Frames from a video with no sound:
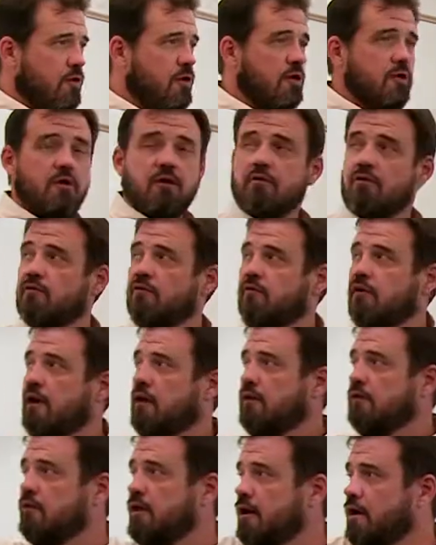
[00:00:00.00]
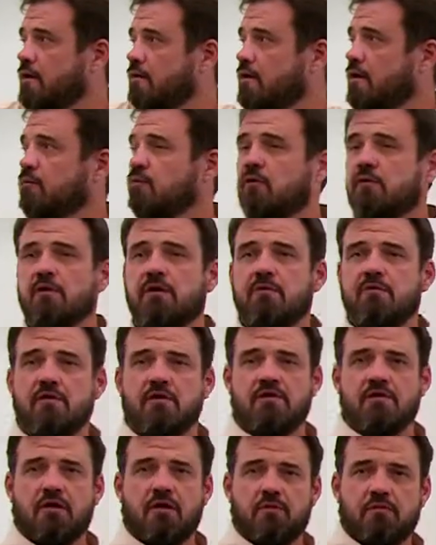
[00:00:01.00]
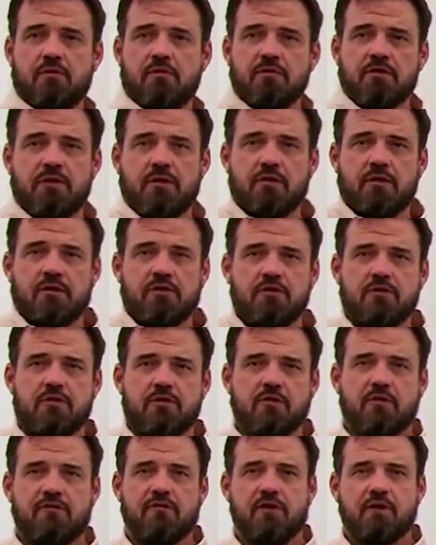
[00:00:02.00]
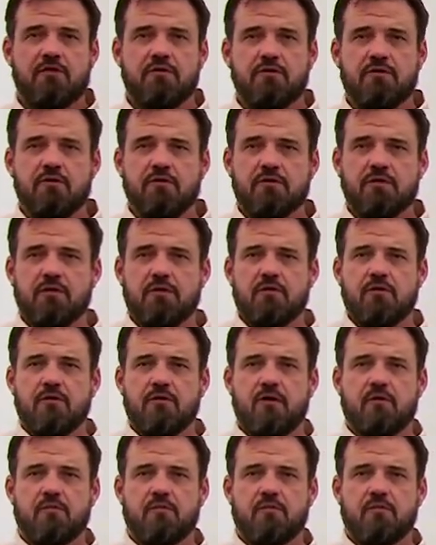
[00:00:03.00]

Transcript: their educational goals and be successful in the workplace.